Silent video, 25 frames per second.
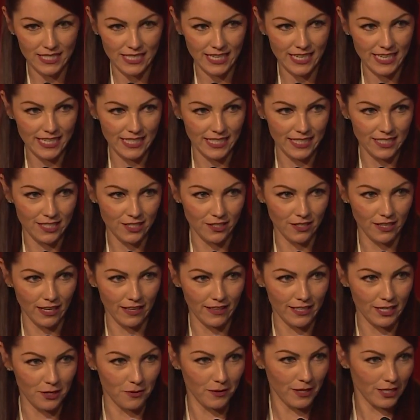These ladies look
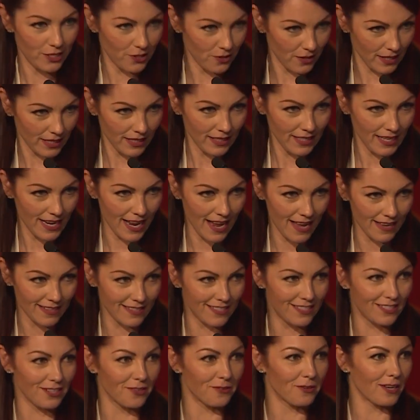like they know what they're doing.
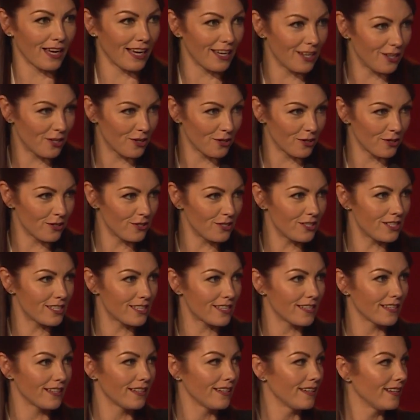Yes, okay,
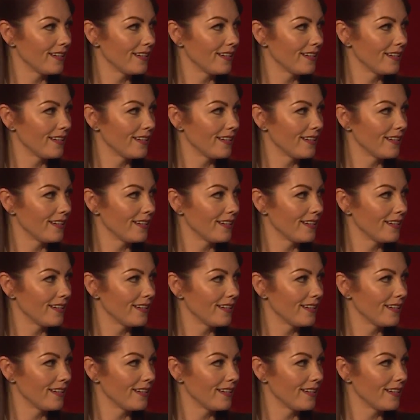good.